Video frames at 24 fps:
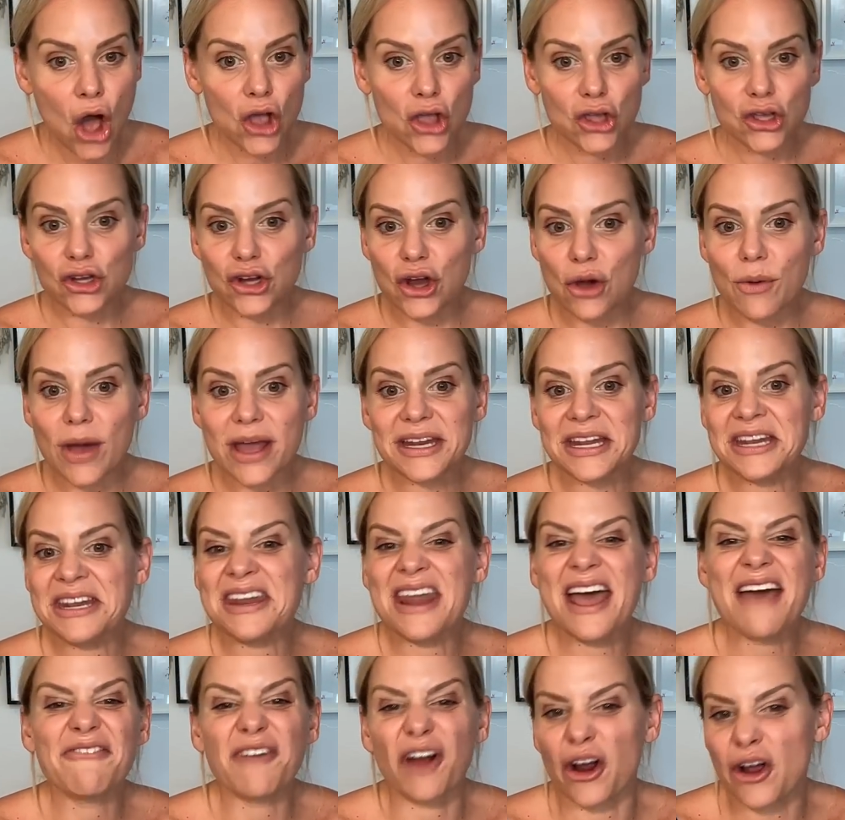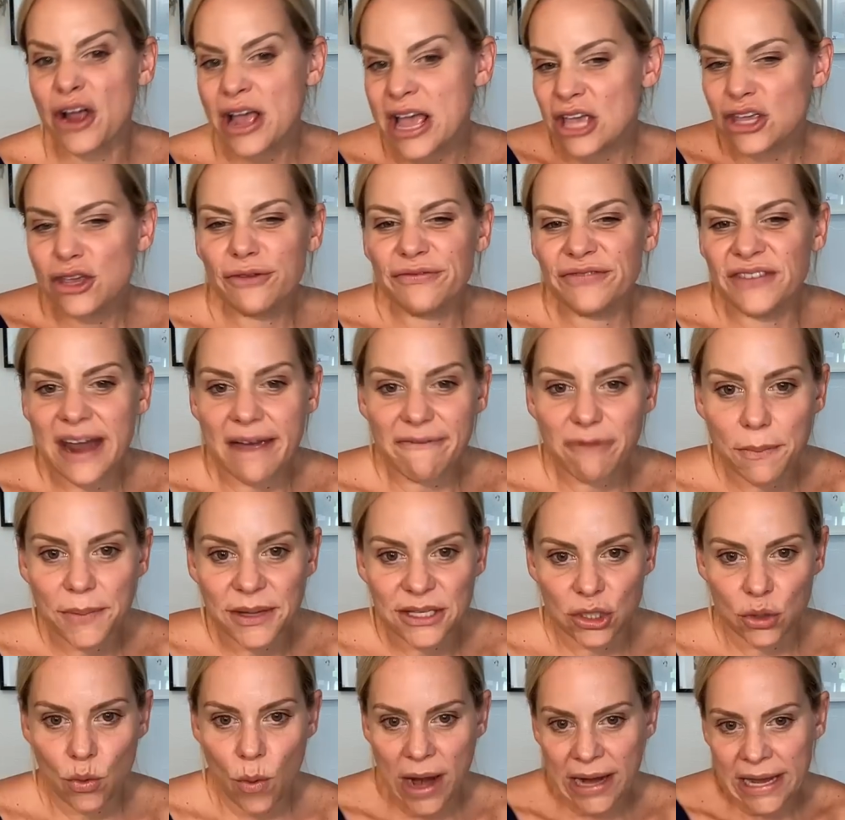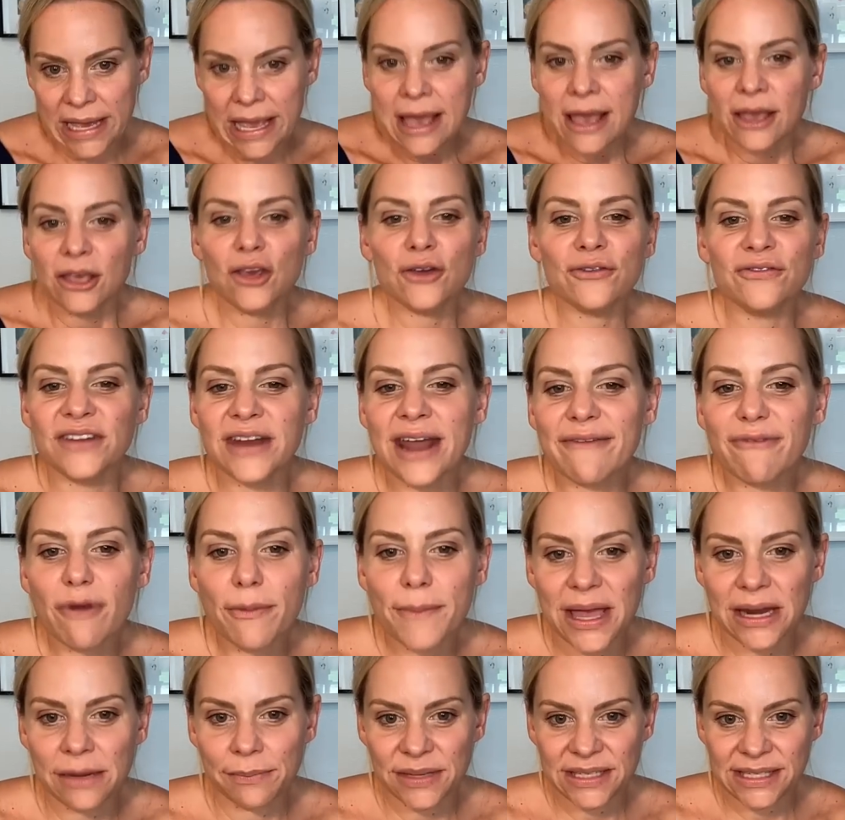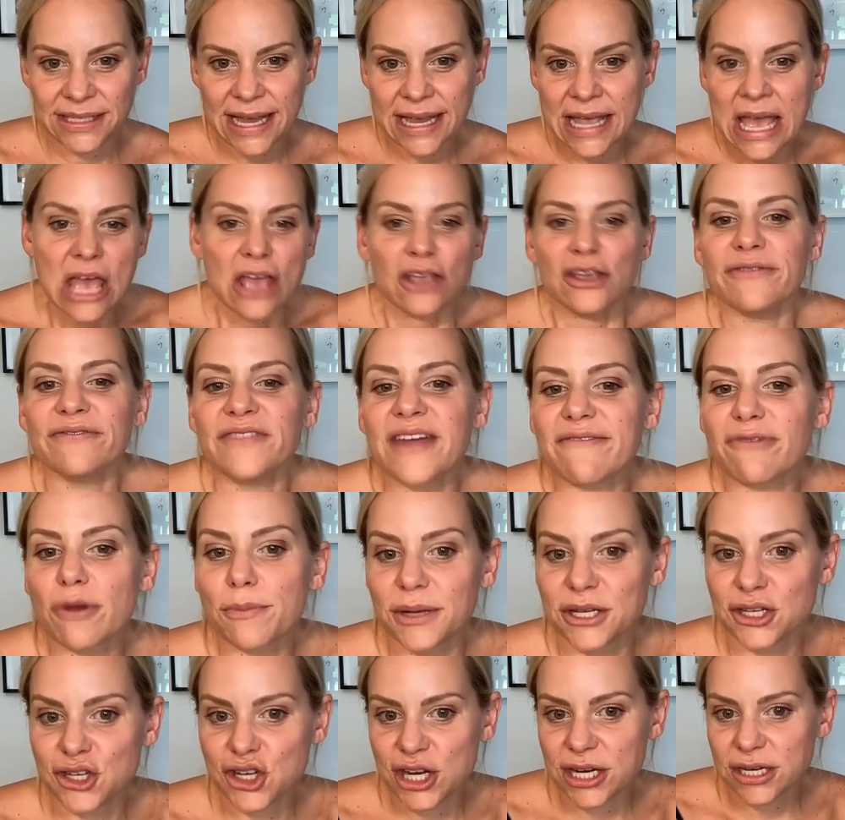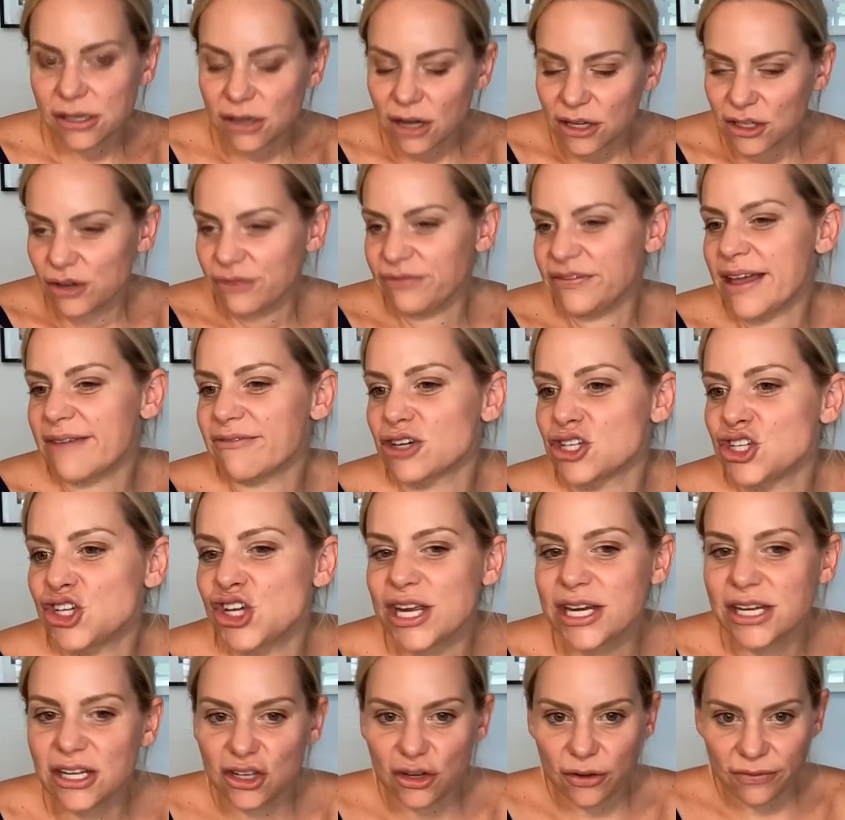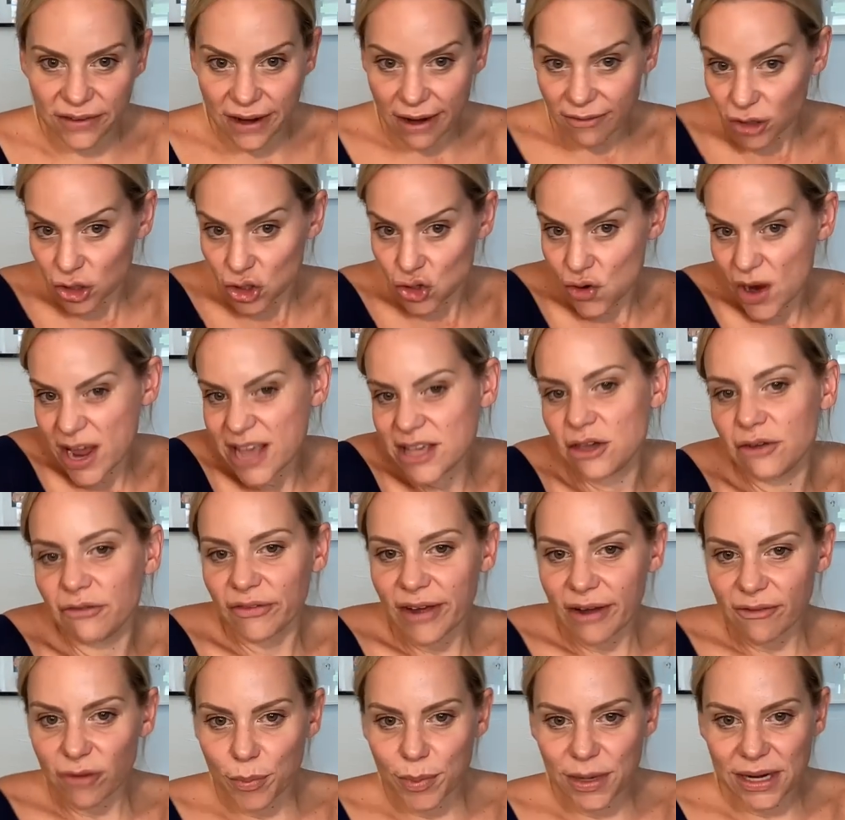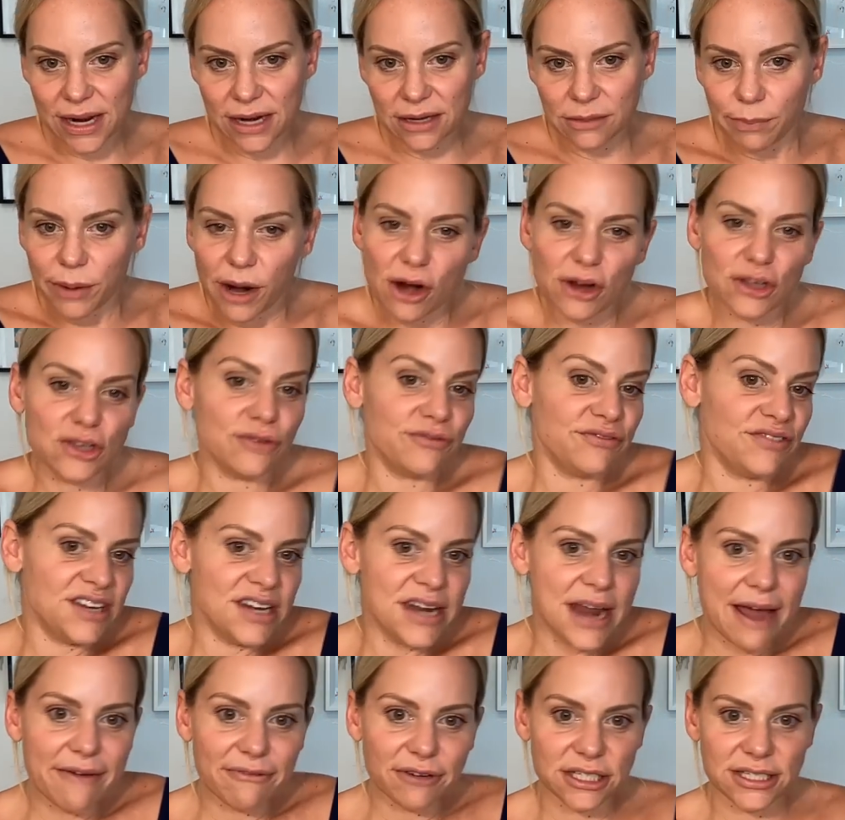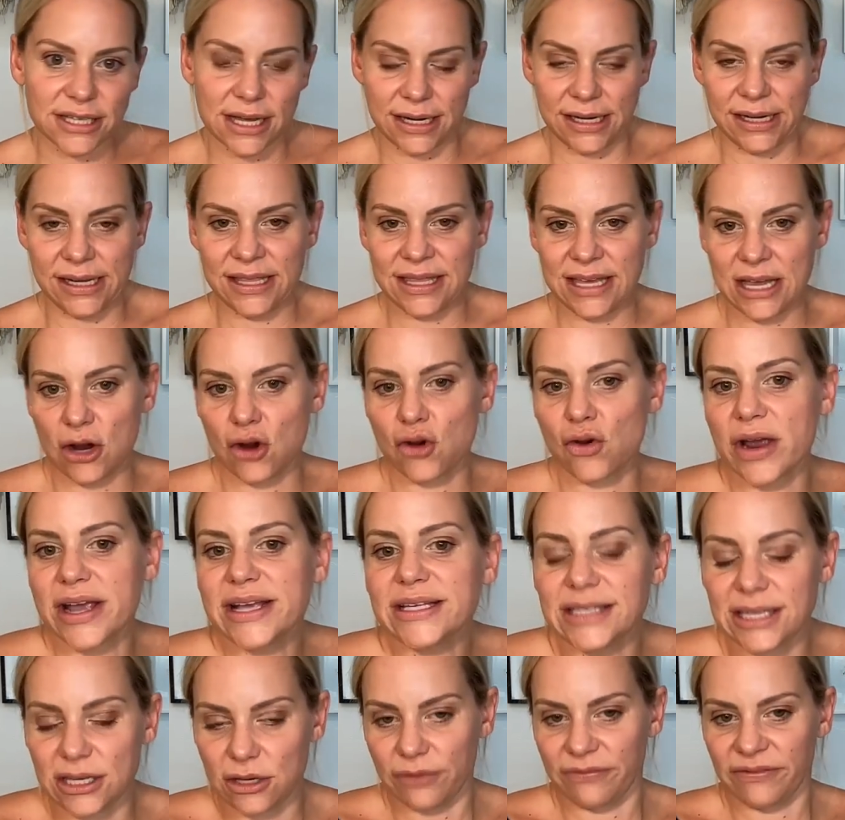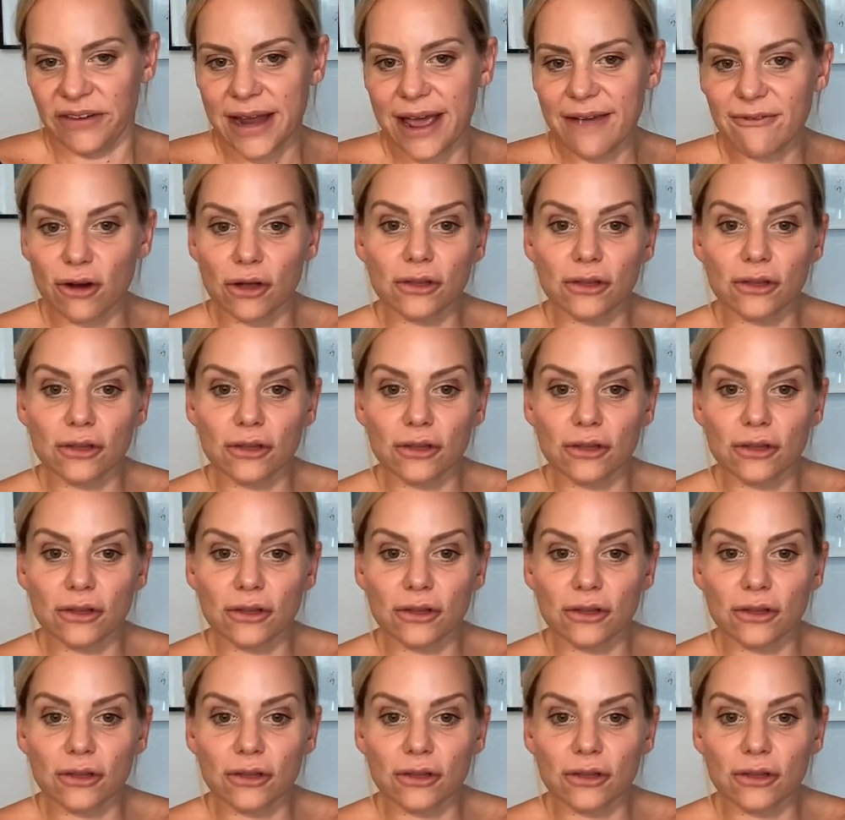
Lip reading: You know what? Never. You've never been 20. You've never made a mistake. You've never been cheated on. You've never cheated. You've never drank. You've never been at a bar. You've never done anything crazy. You've never,